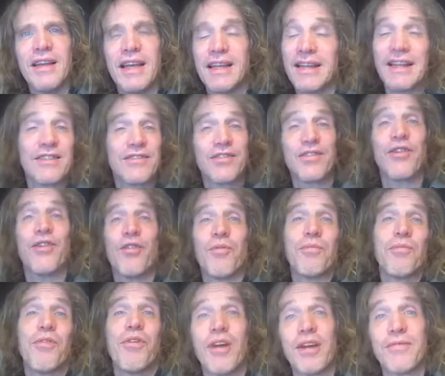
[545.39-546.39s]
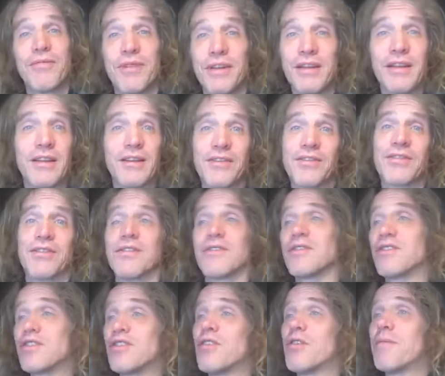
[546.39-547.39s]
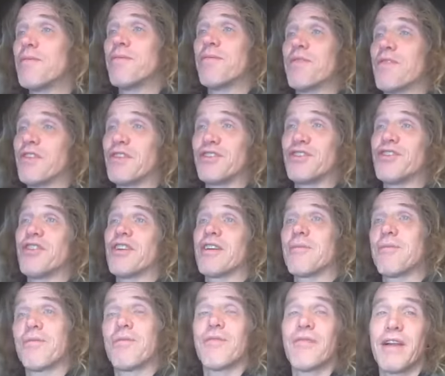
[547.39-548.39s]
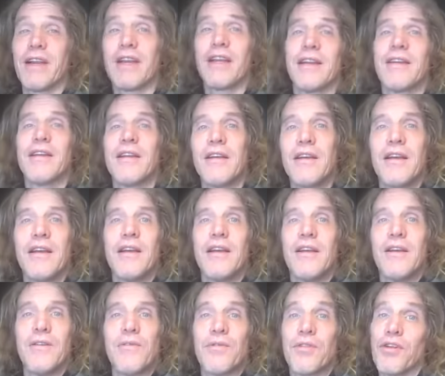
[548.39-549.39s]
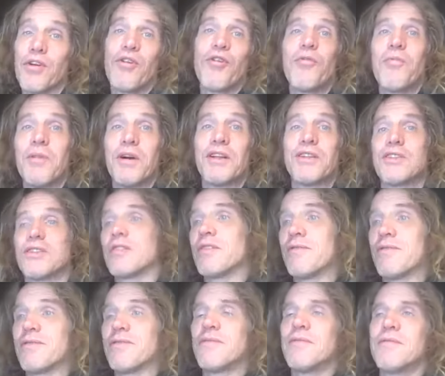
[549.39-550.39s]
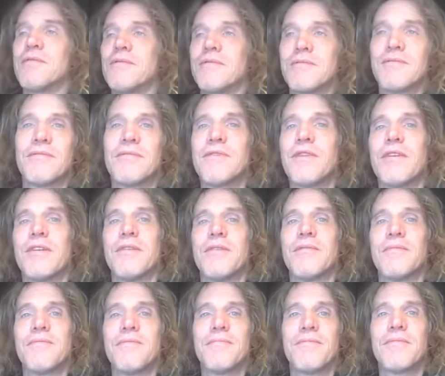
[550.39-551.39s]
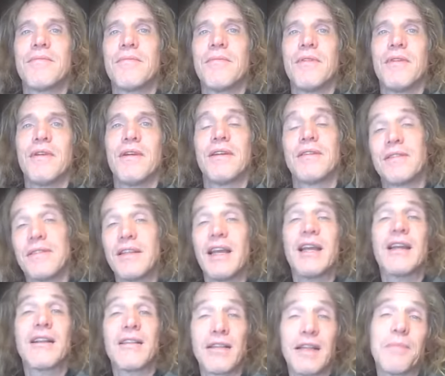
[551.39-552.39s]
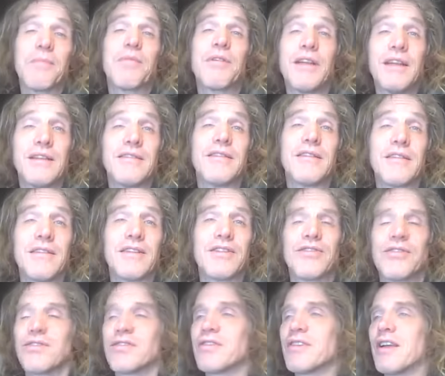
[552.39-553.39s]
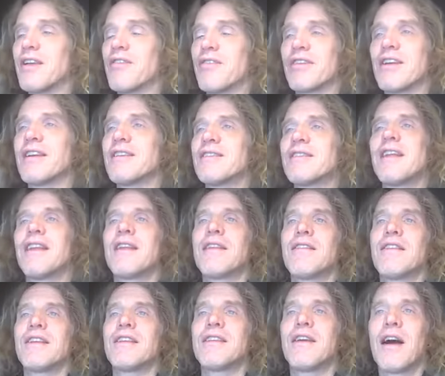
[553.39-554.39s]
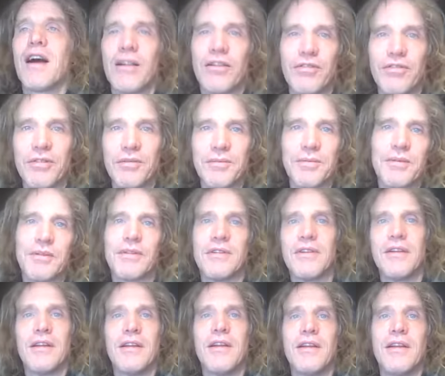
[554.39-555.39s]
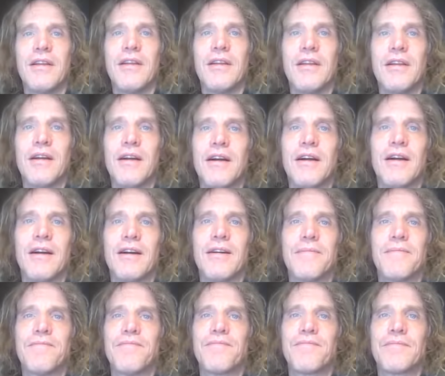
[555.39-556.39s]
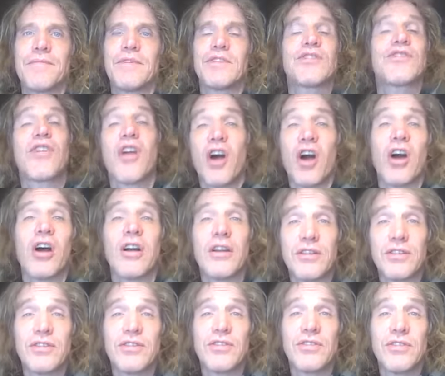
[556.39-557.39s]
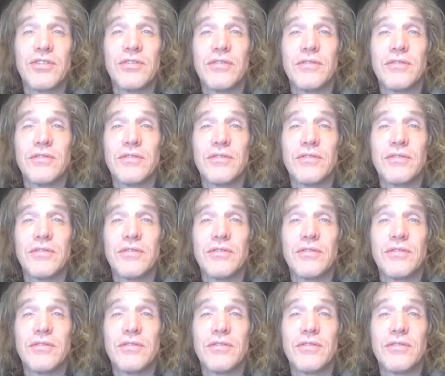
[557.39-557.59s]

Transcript: And that's the whole point, really, is to show up for the chick parade with a whole bunch of, you know, aesthetically pleasing, let's just say, or aesthetically tolerable um, scars.